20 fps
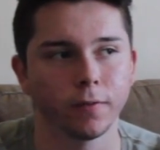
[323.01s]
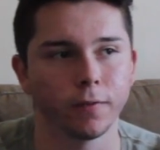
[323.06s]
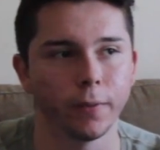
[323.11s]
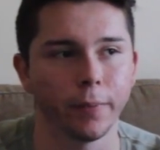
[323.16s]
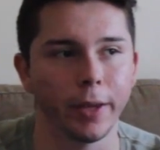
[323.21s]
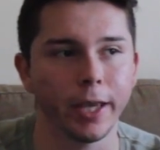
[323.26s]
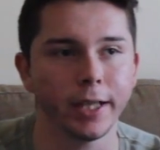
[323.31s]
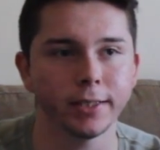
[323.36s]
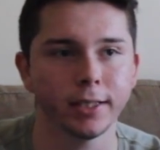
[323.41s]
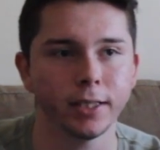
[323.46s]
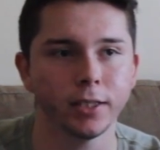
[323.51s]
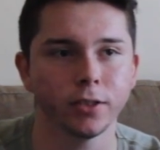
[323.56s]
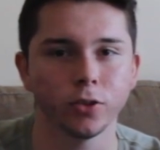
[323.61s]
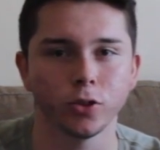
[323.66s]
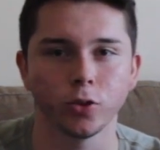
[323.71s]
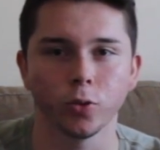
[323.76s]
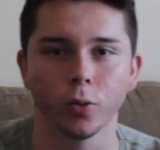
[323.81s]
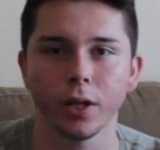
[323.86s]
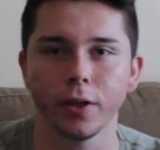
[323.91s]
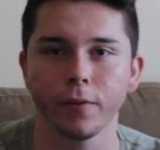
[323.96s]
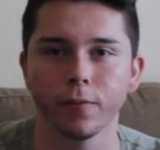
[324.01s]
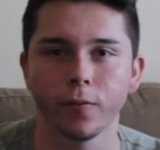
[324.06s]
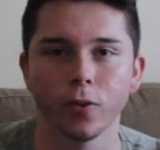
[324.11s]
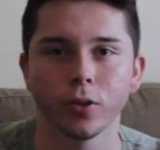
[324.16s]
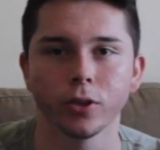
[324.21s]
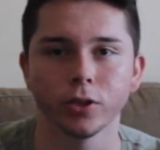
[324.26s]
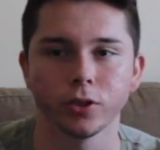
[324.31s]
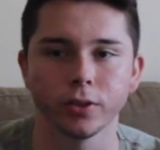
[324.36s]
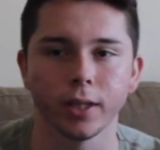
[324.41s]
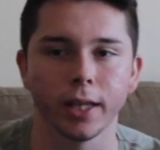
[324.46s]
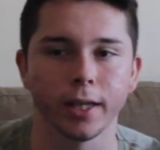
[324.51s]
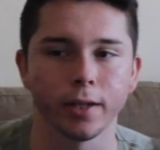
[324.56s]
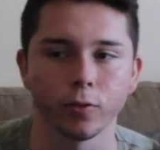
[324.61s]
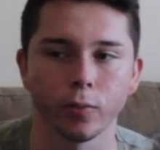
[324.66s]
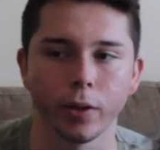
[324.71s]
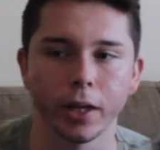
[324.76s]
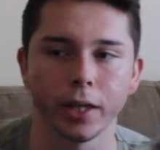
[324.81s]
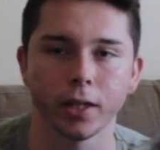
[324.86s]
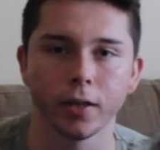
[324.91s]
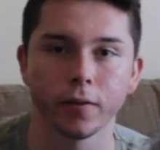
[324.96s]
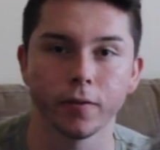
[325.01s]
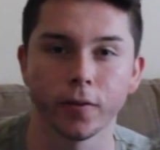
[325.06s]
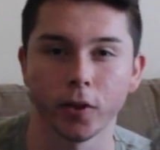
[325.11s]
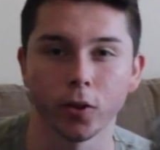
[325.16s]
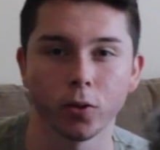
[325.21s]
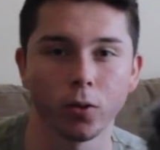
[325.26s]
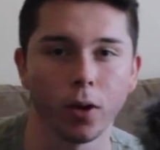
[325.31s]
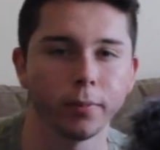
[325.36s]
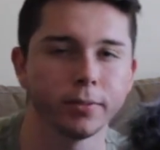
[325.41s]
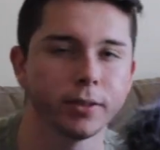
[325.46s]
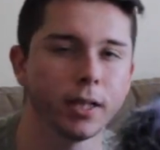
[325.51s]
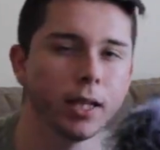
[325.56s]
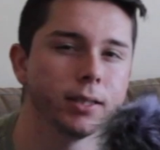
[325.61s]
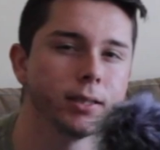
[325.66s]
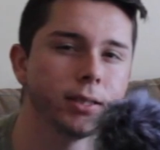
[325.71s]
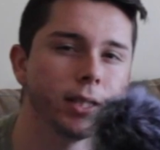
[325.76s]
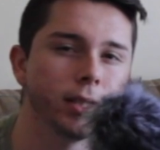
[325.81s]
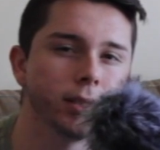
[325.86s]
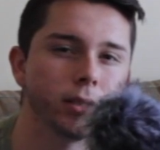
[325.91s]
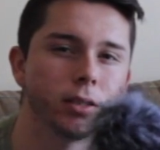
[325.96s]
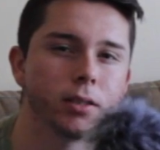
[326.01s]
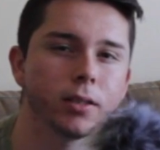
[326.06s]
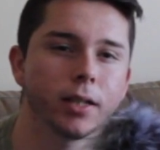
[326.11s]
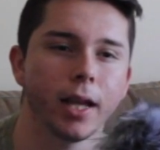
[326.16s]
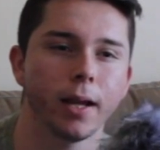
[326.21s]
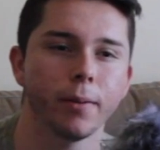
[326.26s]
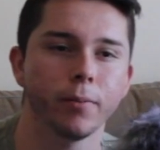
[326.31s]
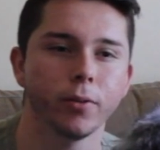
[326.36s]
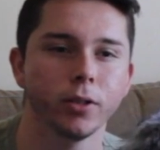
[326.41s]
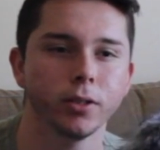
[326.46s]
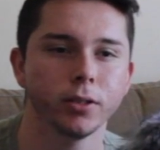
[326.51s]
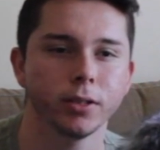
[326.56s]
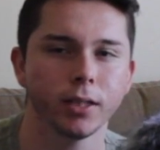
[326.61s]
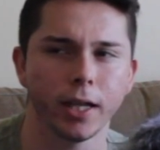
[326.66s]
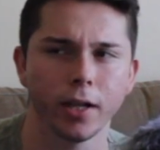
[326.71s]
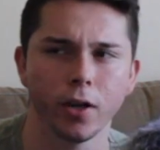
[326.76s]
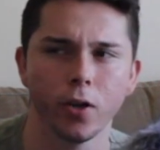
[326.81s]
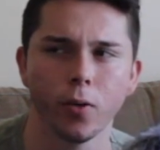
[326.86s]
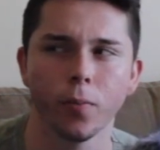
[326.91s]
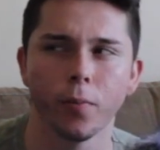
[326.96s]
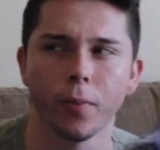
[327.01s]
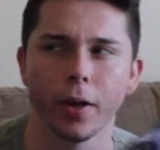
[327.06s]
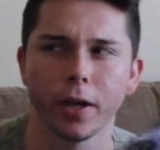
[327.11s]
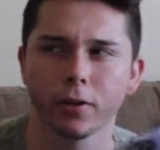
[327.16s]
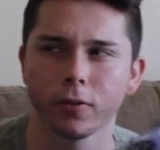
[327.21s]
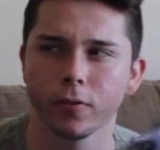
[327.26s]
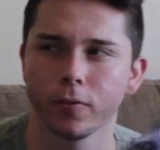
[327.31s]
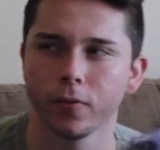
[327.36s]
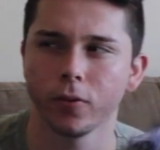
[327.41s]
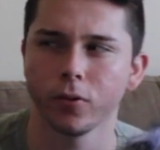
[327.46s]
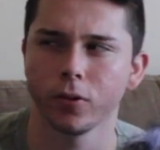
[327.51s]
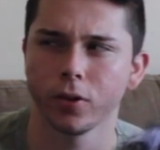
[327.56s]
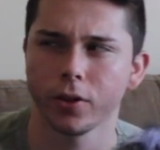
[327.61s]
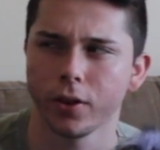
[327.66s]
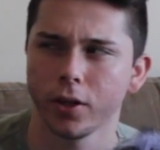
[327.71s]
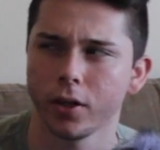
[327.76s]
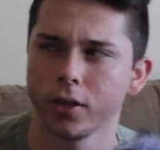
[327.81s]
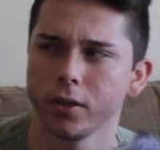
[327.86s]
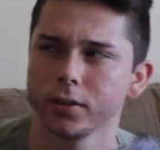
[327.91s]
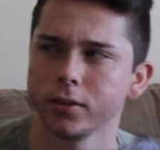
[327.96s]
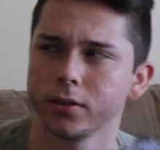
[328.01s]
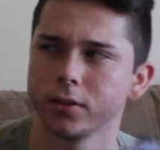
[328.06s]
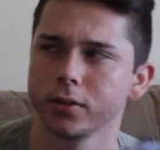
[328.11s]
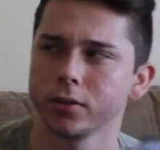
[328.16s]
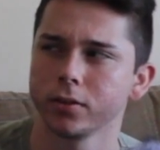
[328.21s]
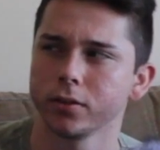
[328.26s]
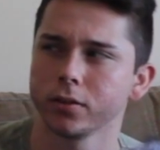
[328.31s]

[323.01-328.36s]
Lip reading: From 18 to 24 is like regular for crop size sensor cameras. I know Micro Four Thirds